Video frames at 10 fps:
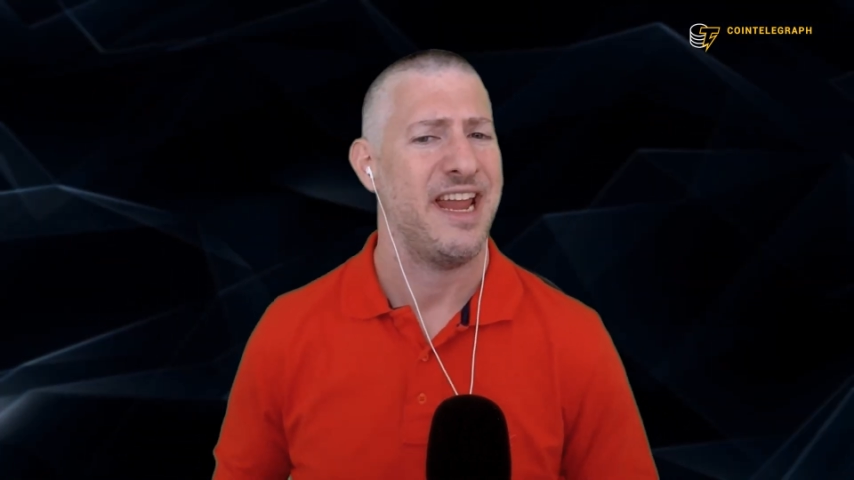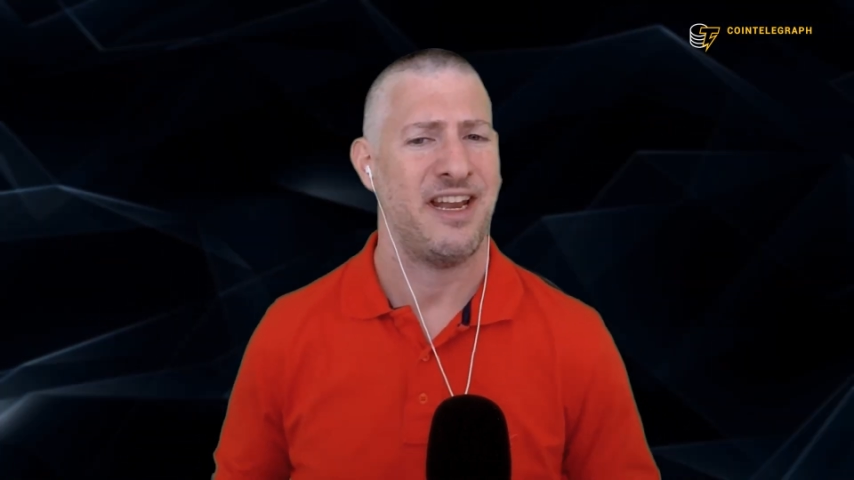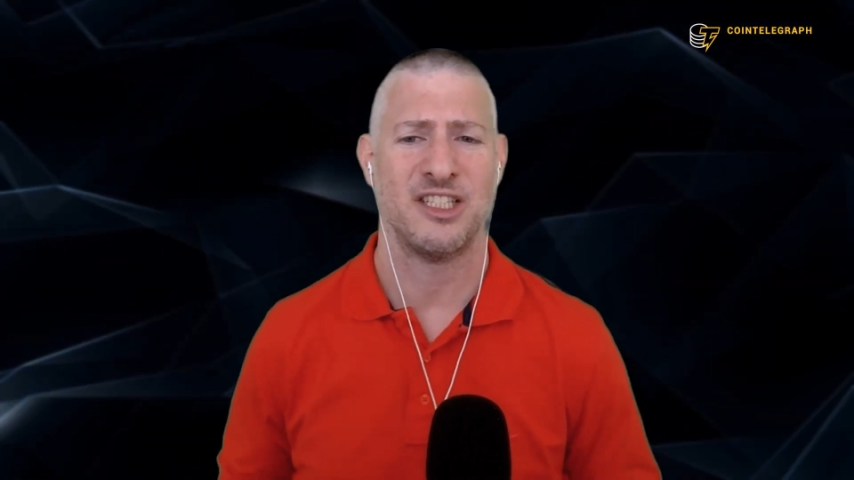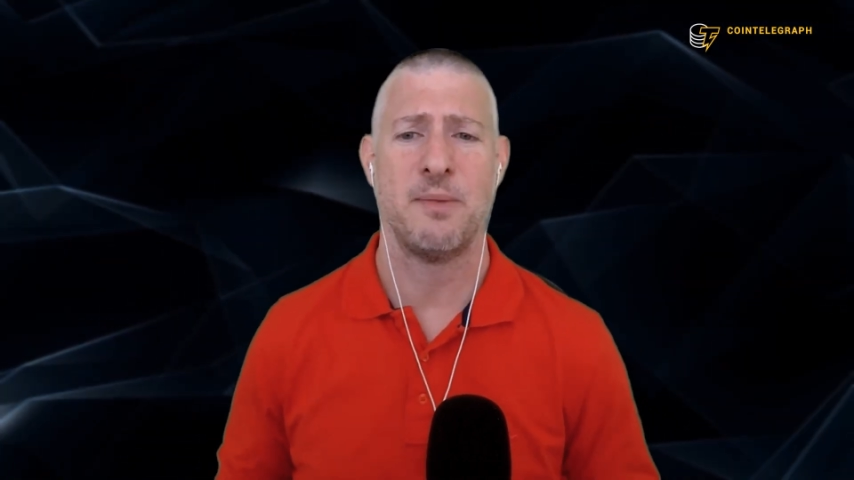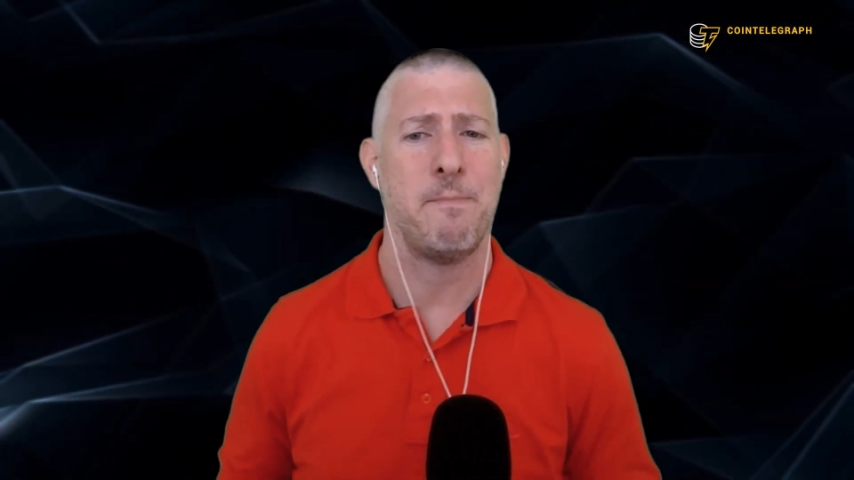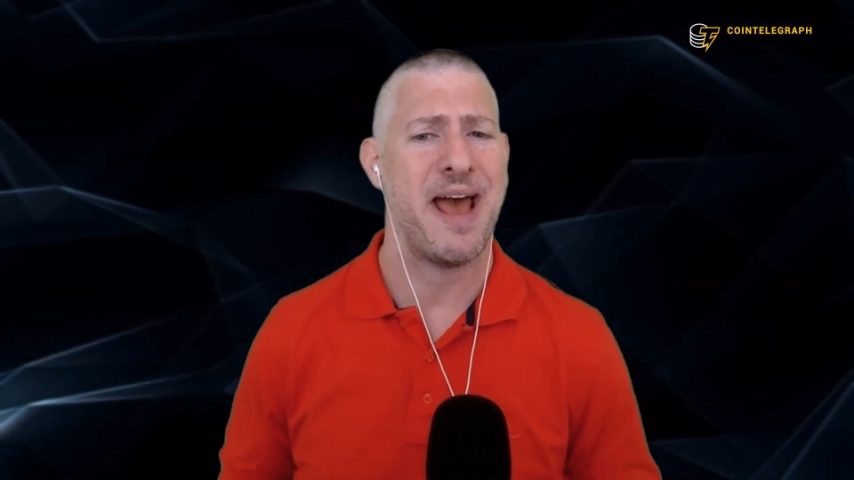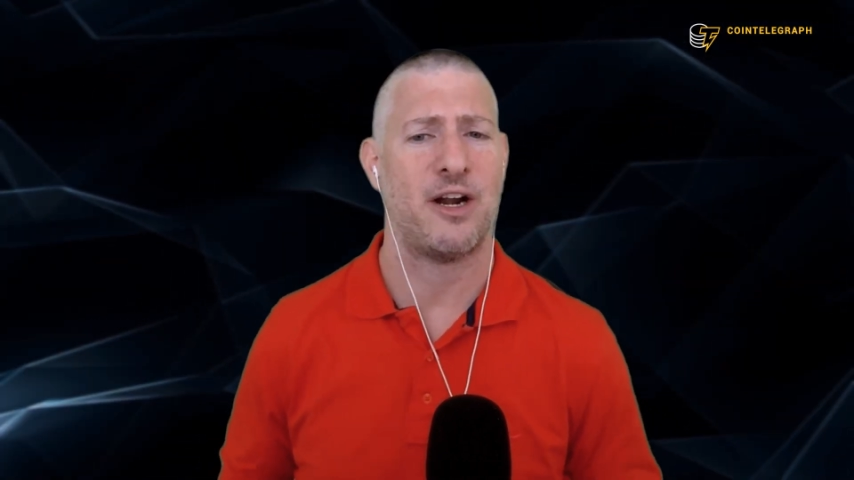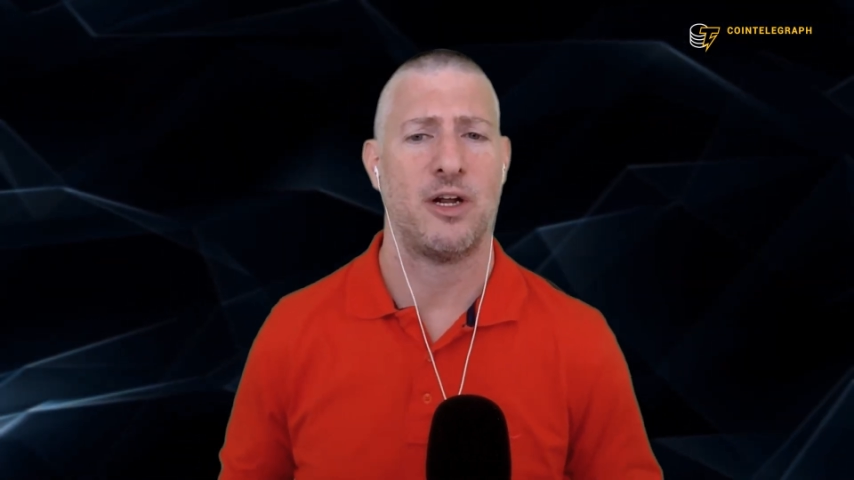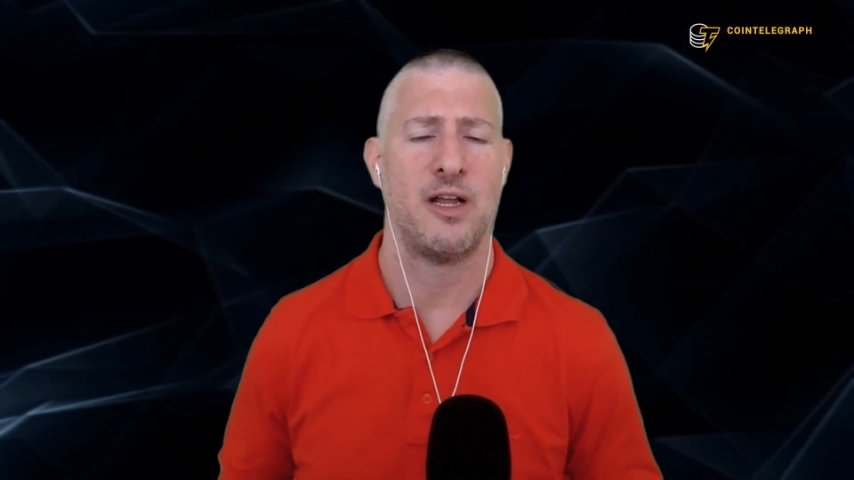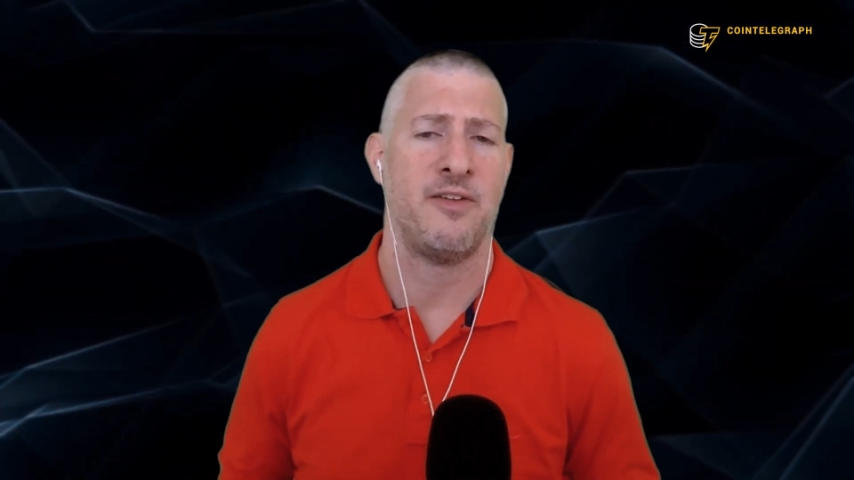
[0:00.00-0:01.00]
It doesn't
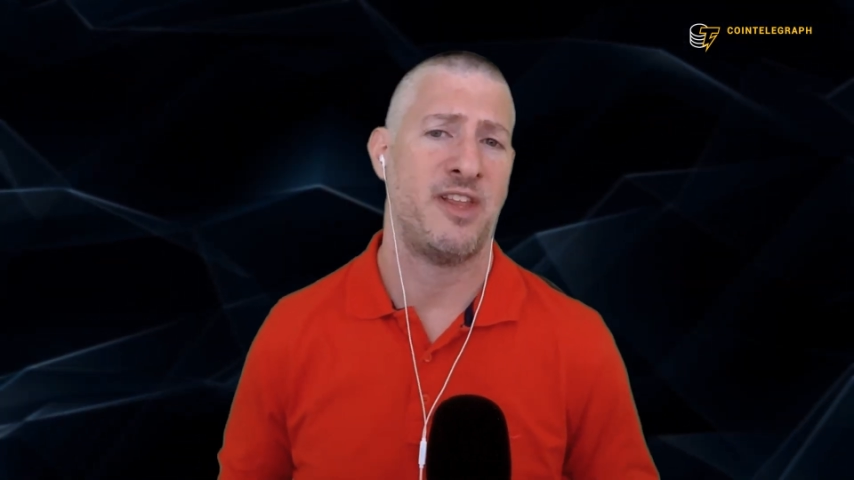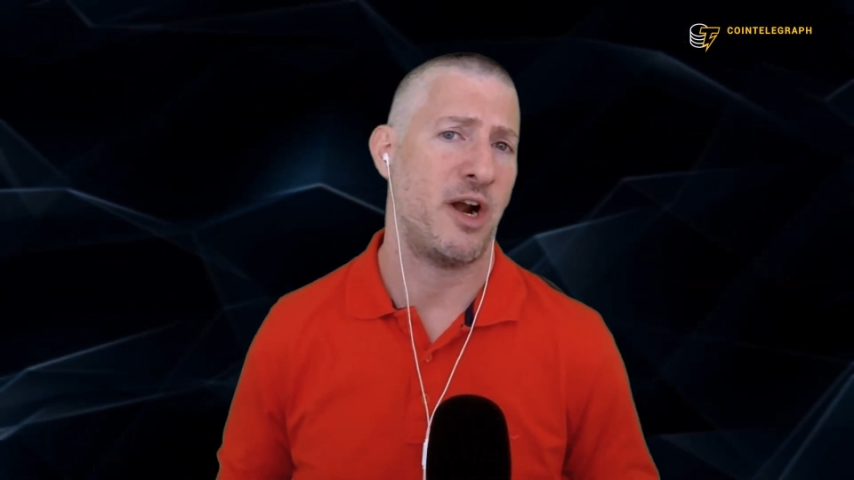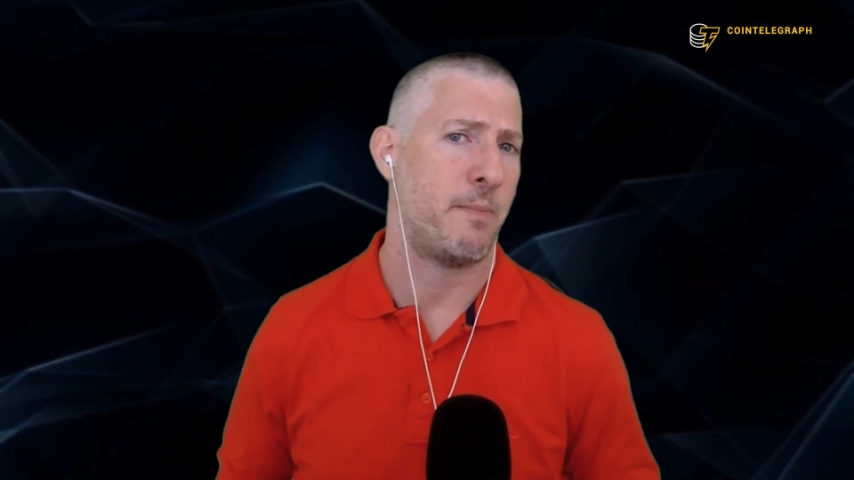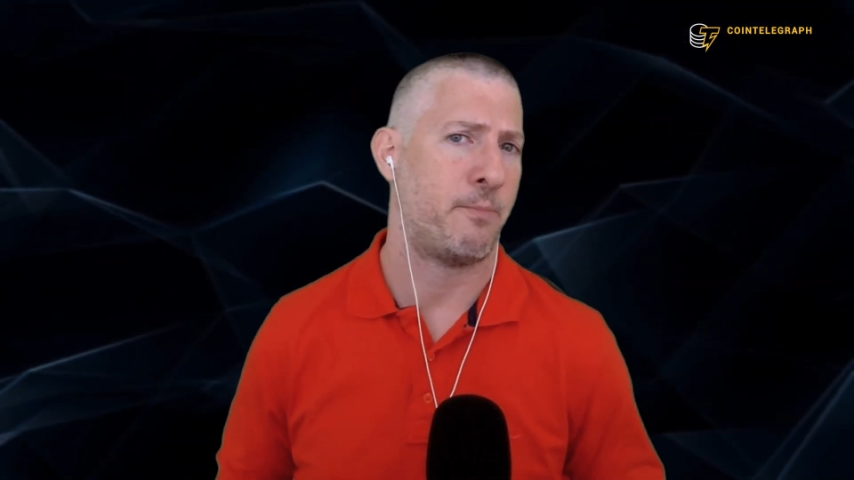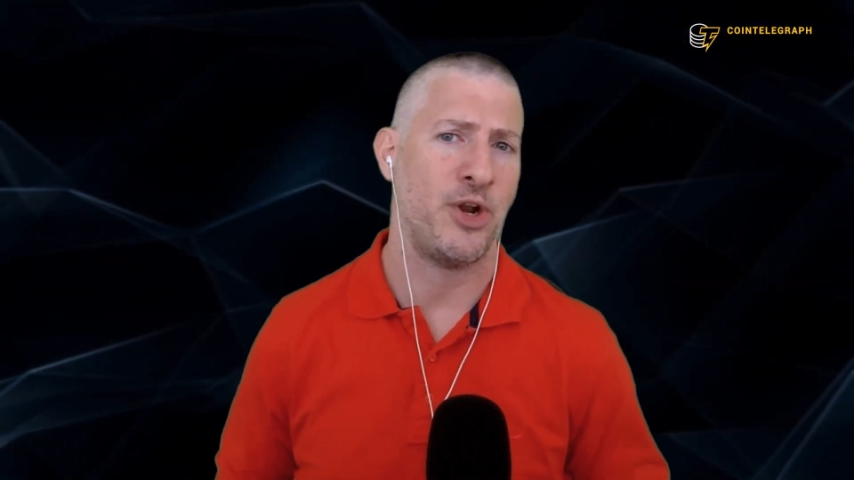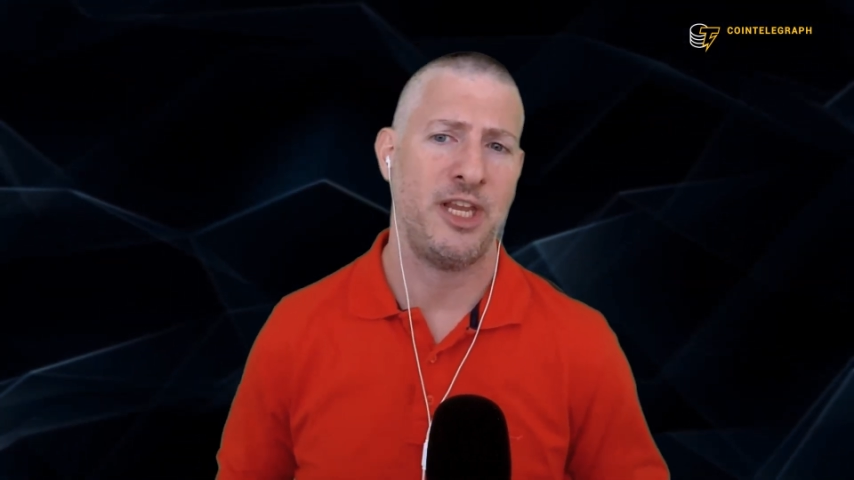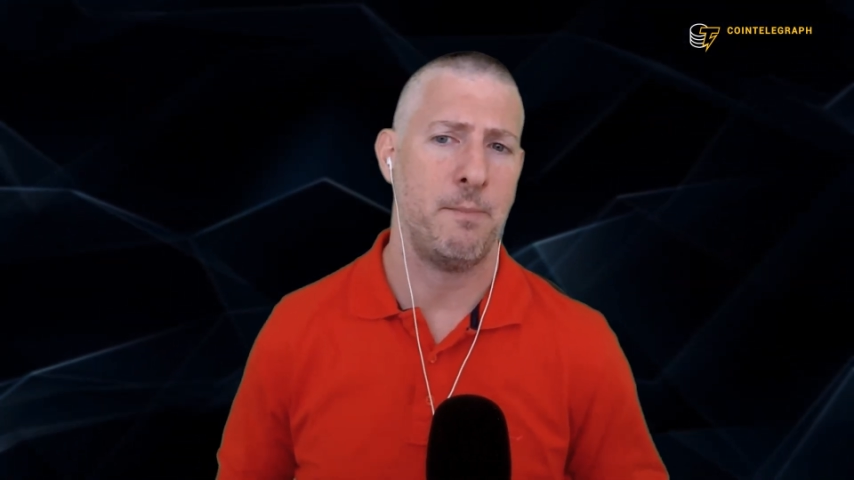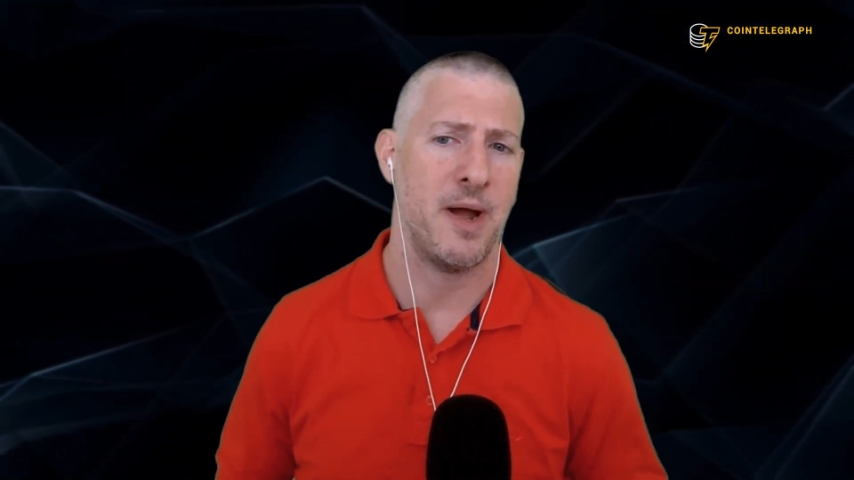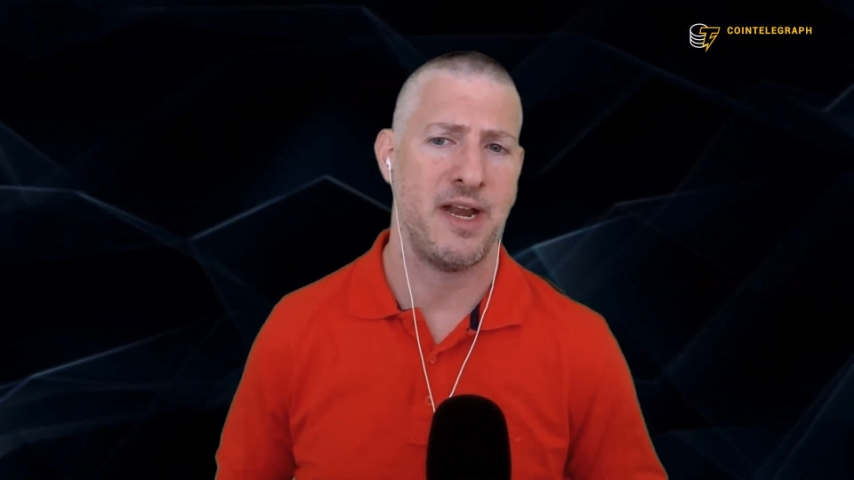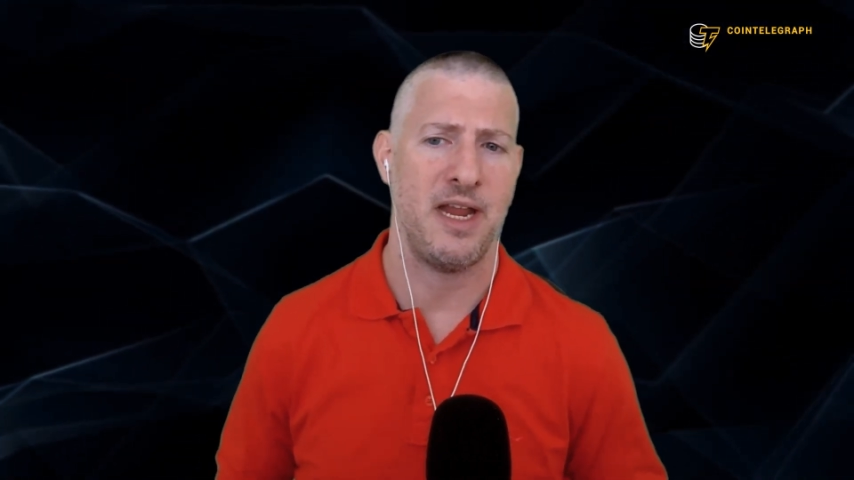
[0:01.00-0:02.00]
matter if they're
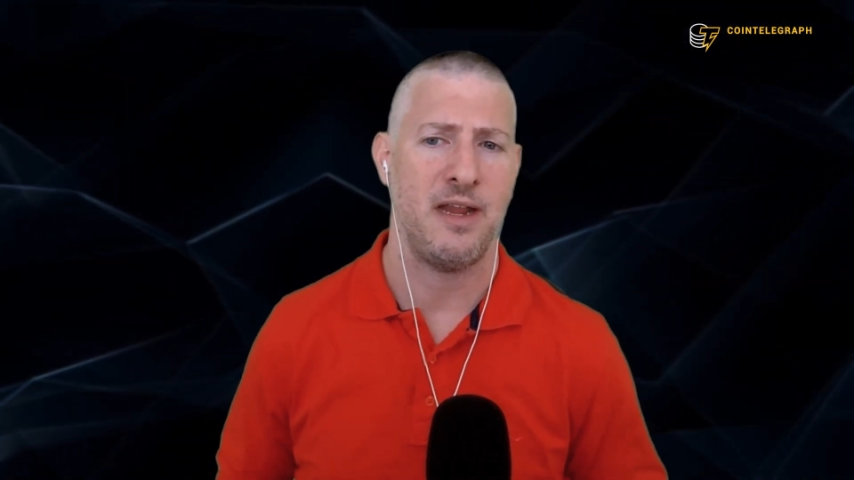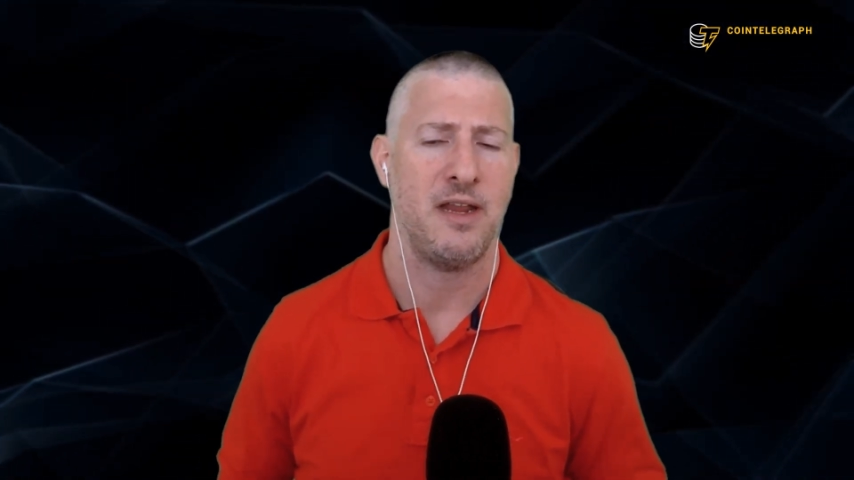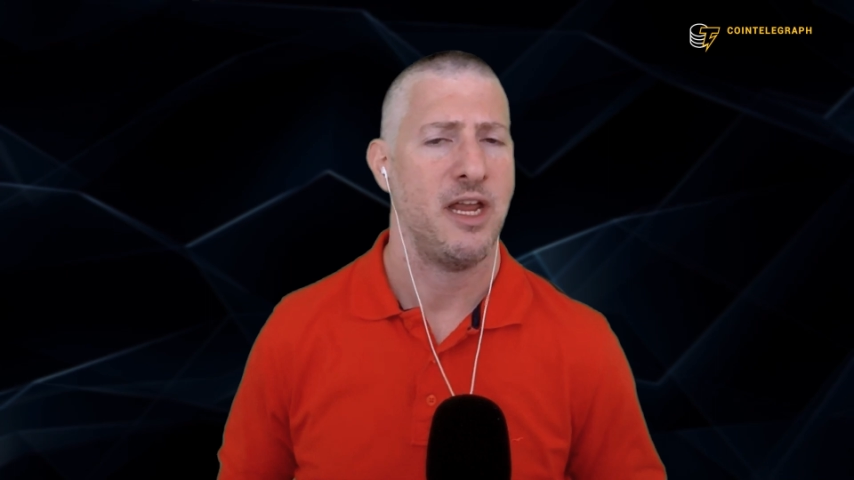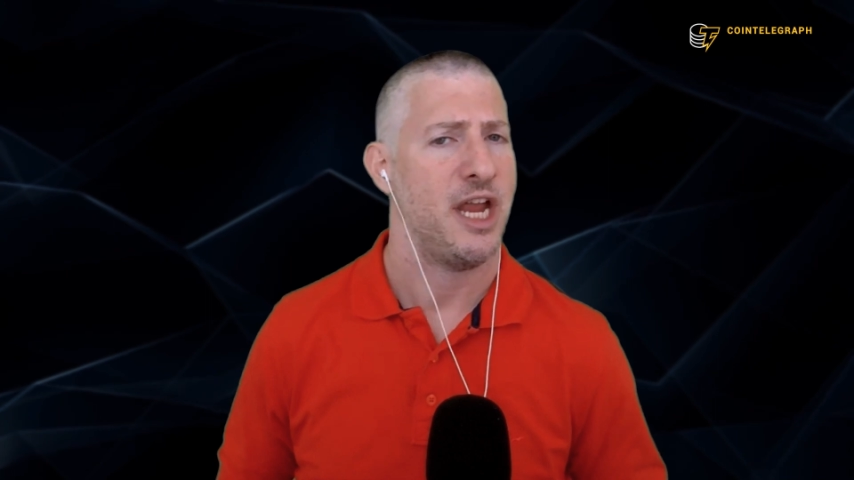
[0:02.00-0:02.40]
printing money,